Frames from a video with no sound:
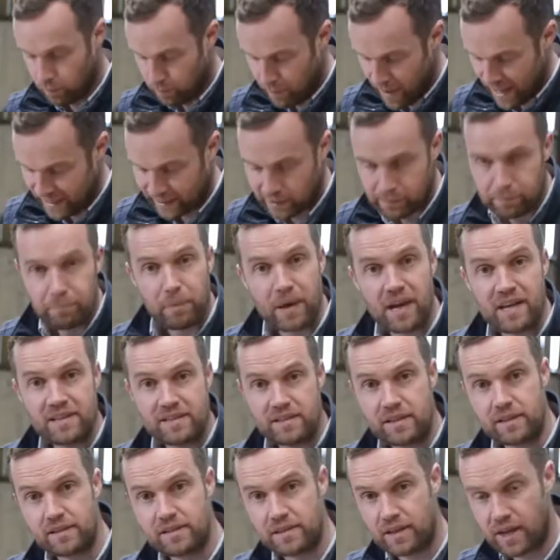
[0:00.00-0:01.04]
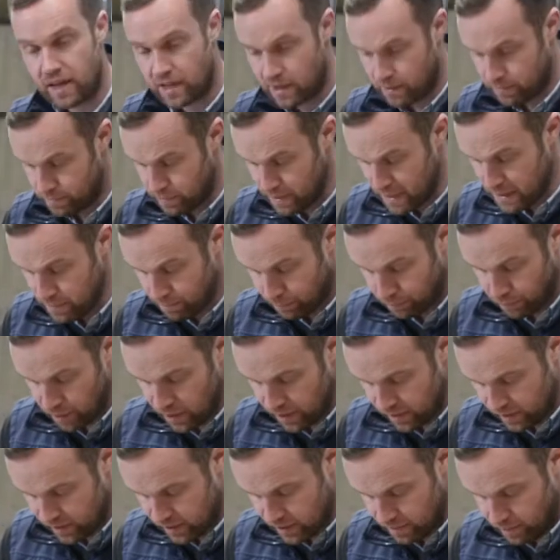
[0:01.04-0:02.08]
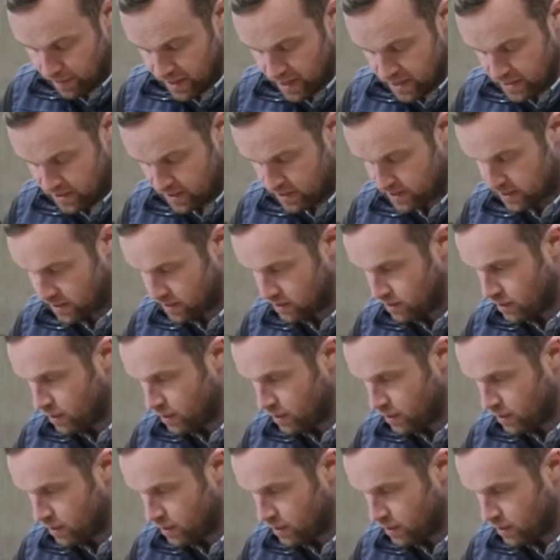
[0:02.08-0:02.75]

back at basics again and being brilliant to the basics and